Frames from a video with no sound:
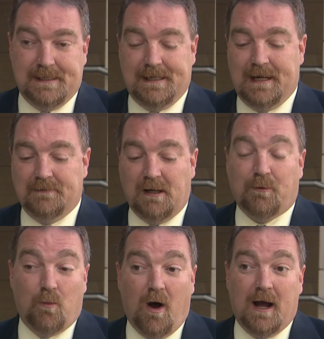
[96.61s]
Uh,
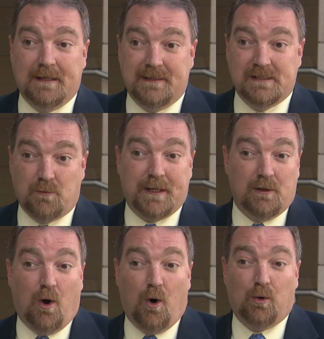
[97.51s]
number one is we
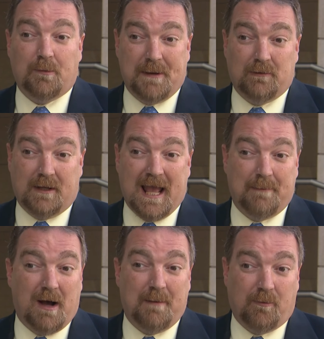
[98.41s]
can hold a pedal
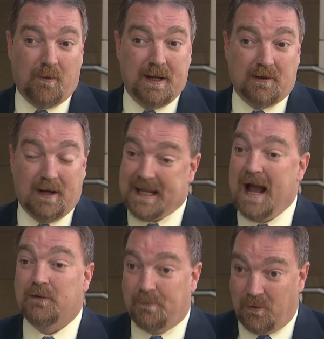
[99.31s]
cab operator
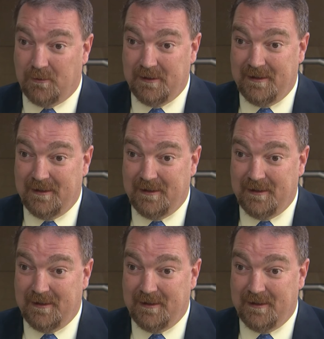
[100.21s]
accountable